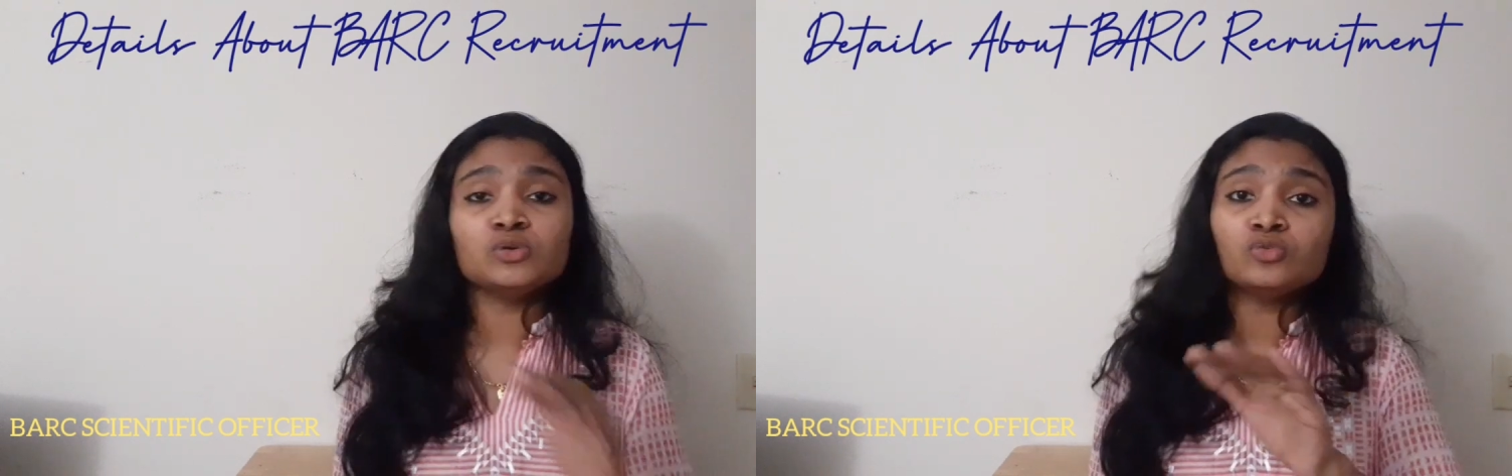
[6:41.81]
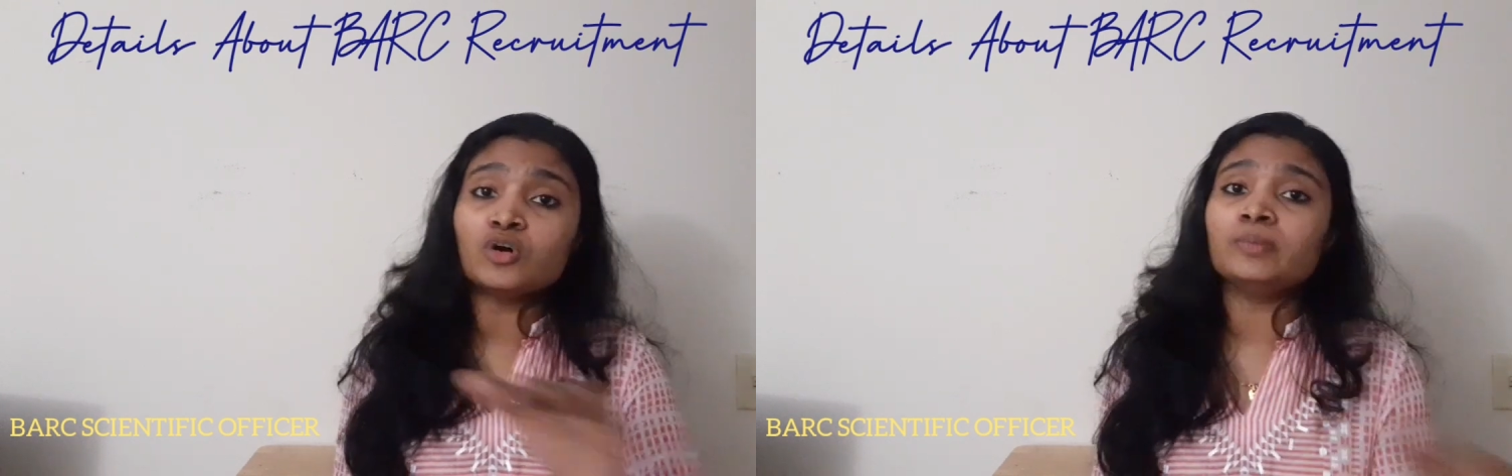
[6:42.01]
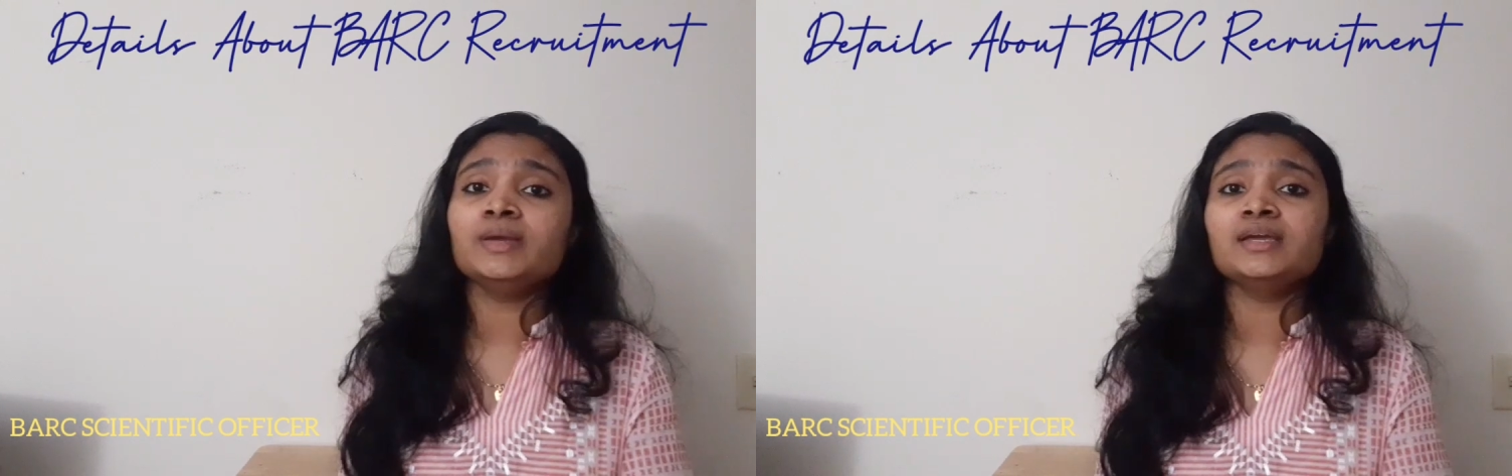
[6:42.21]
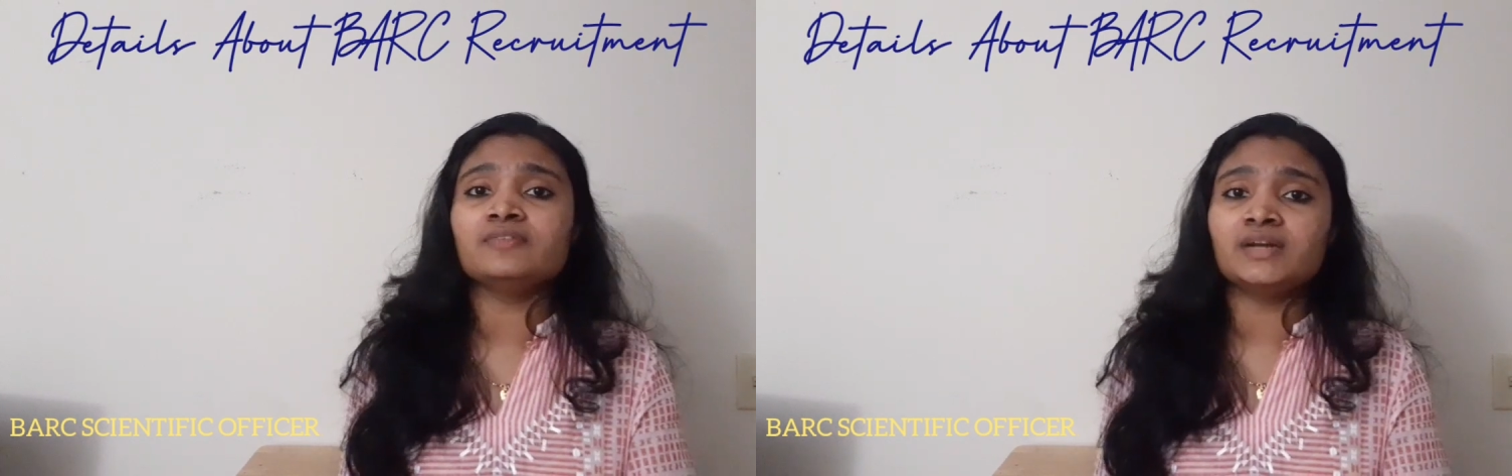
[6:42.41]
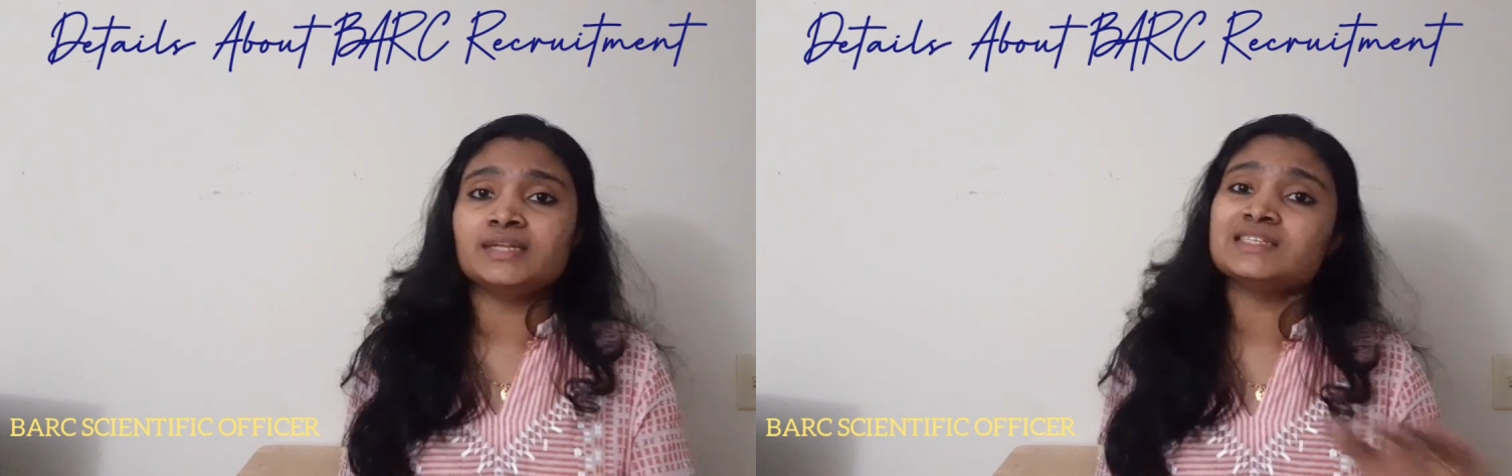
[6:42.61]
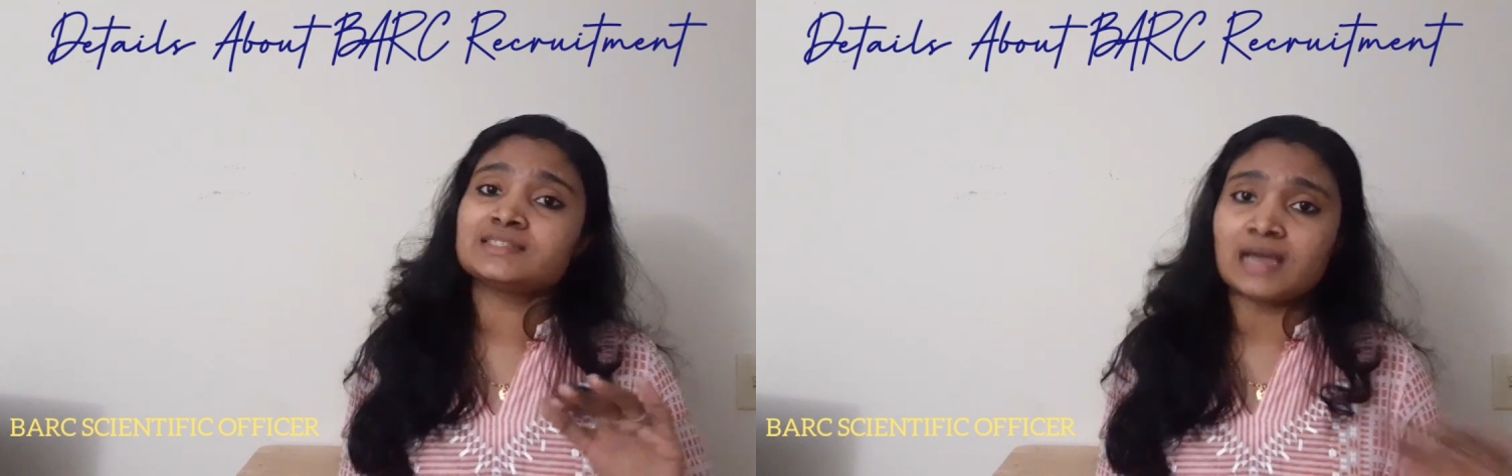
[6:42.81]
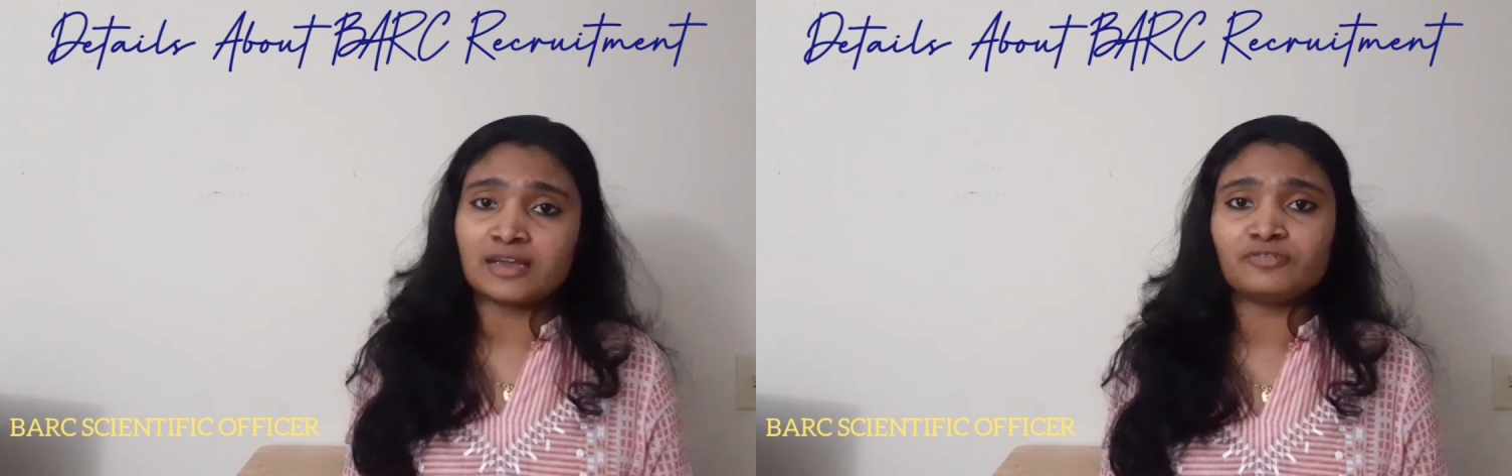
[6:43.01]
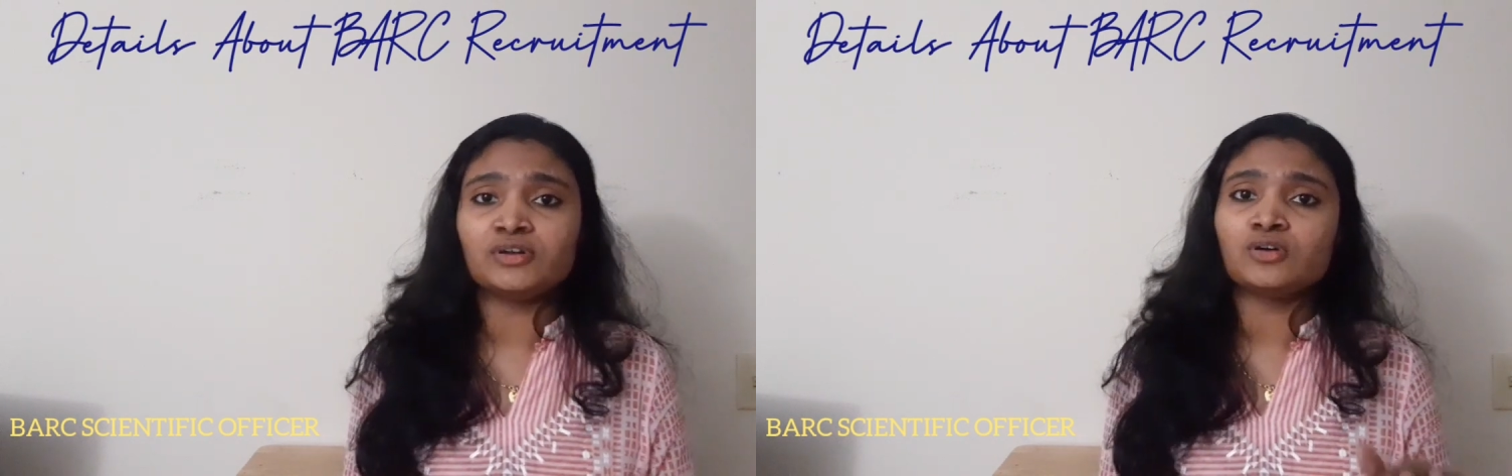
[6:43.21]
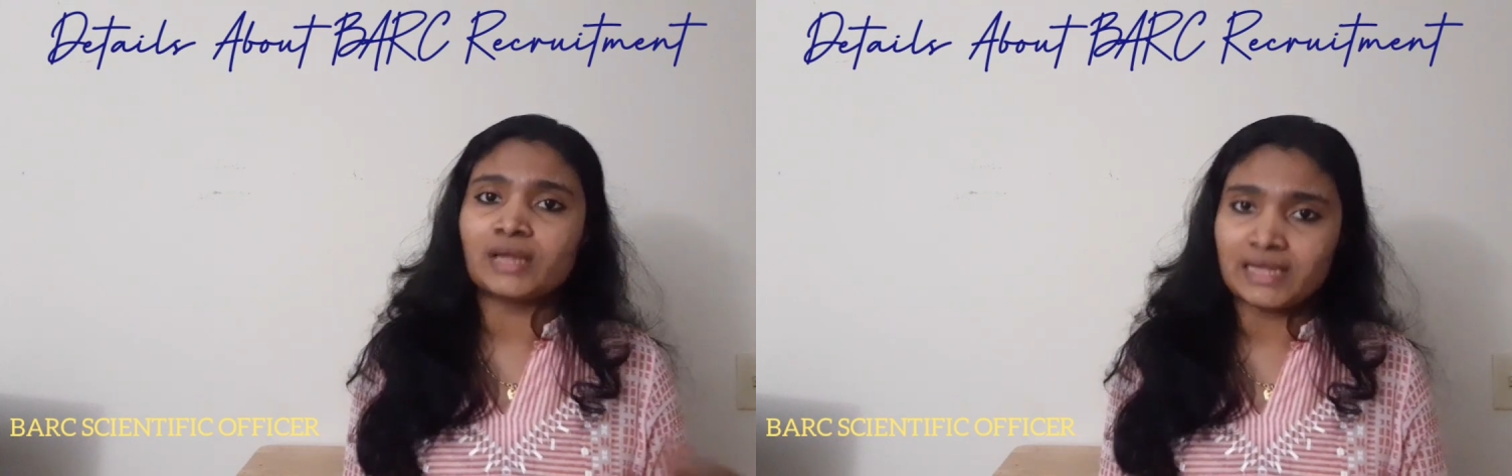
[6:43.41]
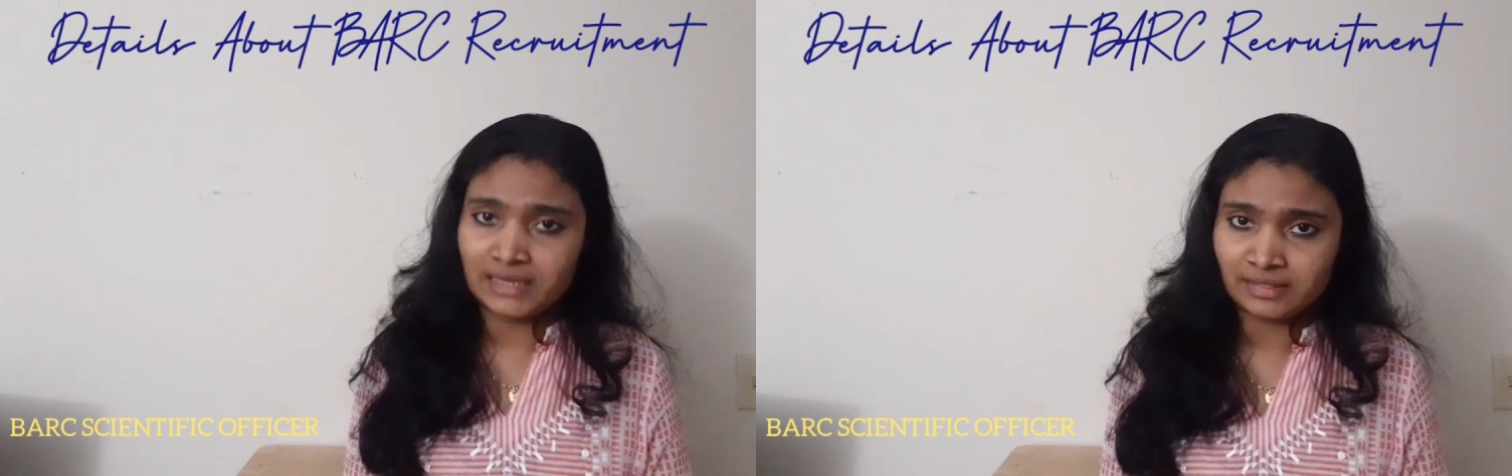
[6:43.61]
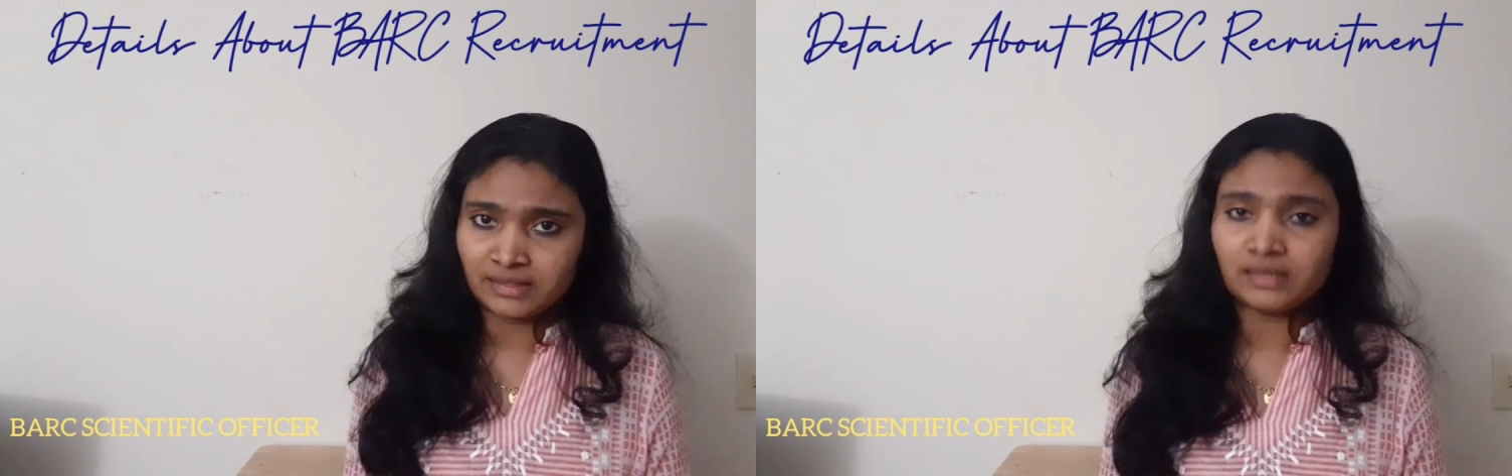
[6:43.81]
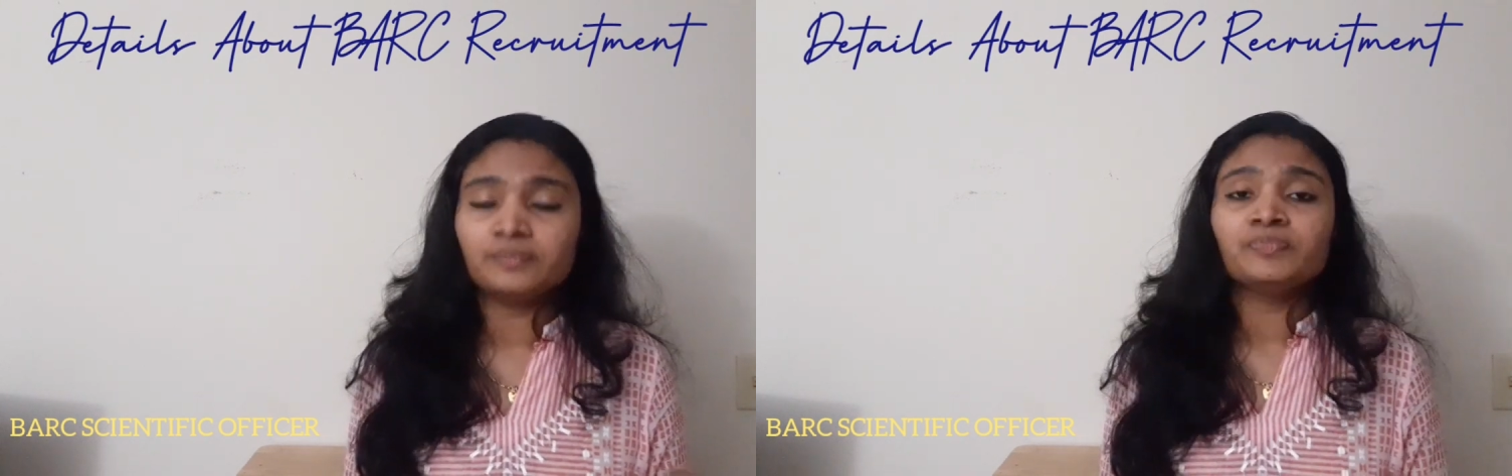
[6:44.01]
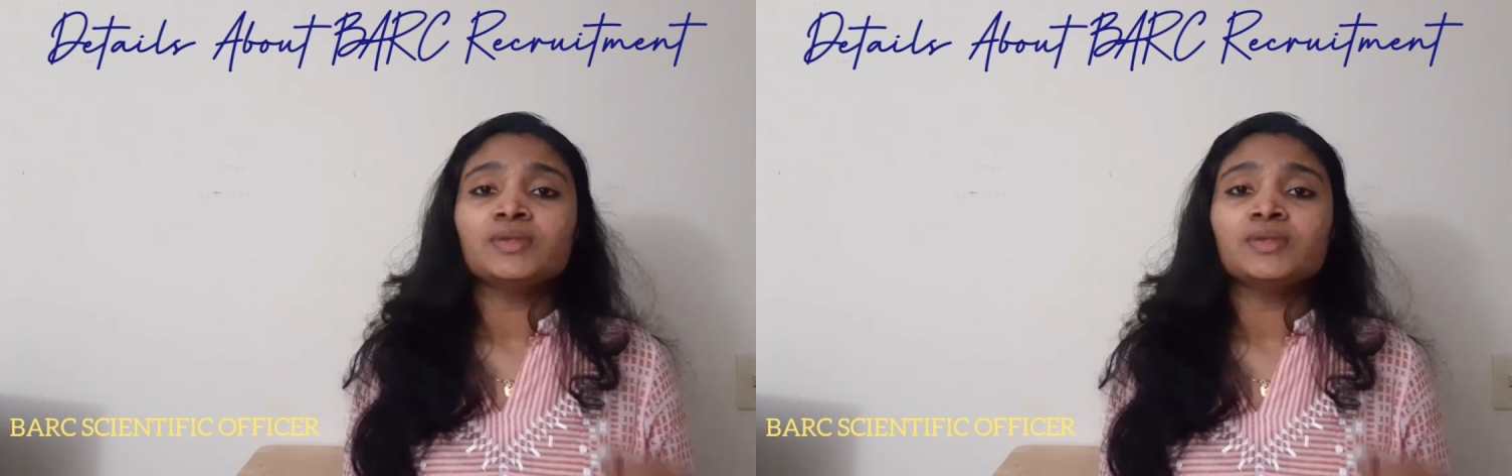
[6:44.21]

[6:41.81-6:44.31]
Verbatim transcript: you won't be given any stipend or anything.